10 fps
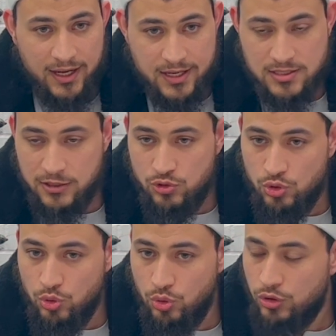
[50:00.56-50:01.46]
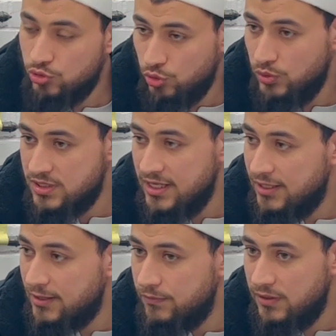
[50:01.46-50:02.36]
has sent to you. So we said
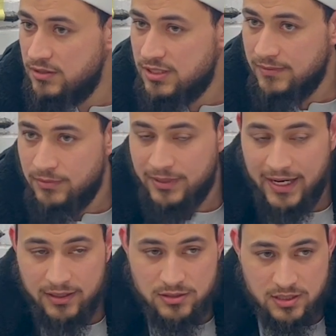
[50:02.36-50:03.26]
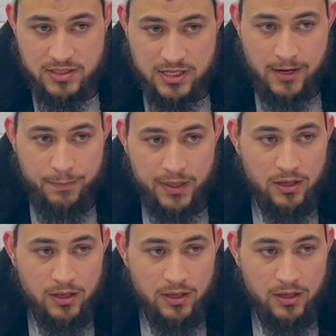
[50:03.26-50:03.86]
there are various types of guidances, yeah.